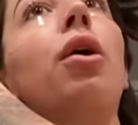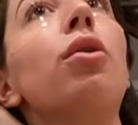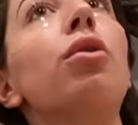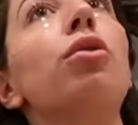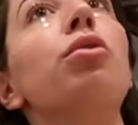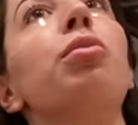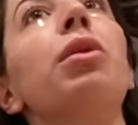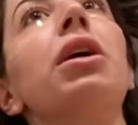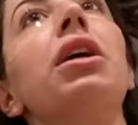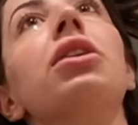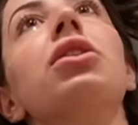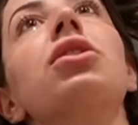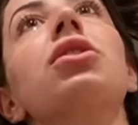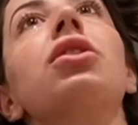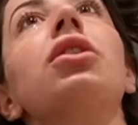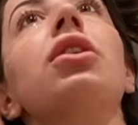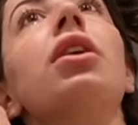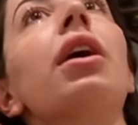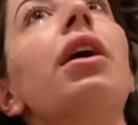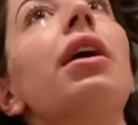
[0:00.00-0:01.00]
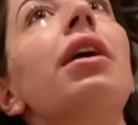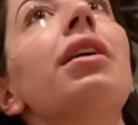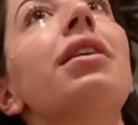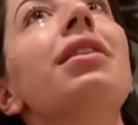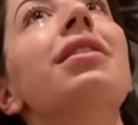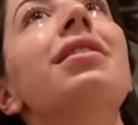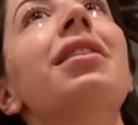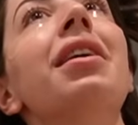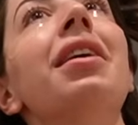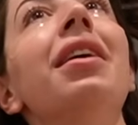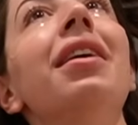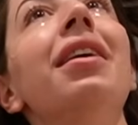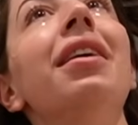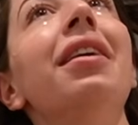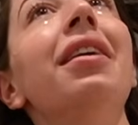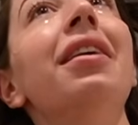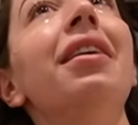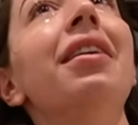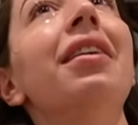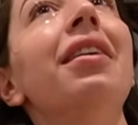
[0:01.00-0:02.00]
old bitch, you guys.
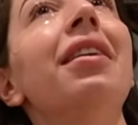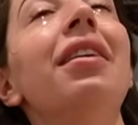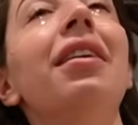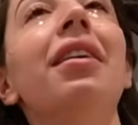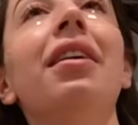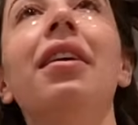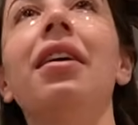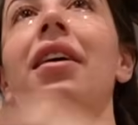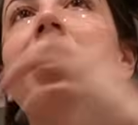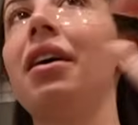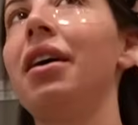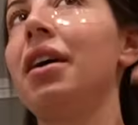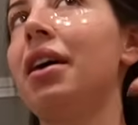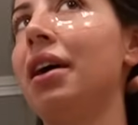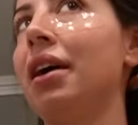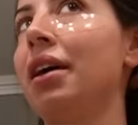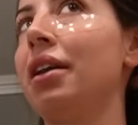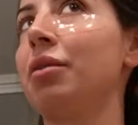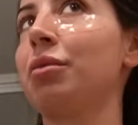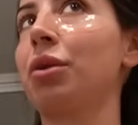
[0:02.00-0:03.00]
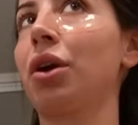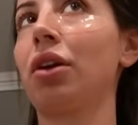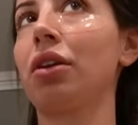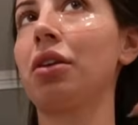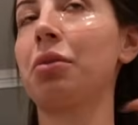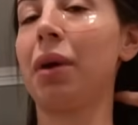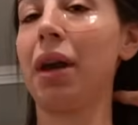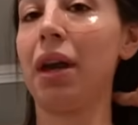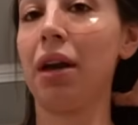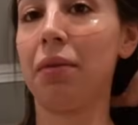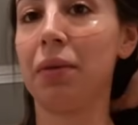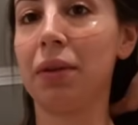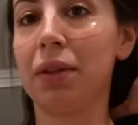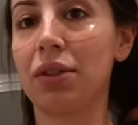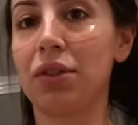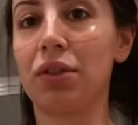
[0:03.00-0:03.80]
And I'm curling my hair with the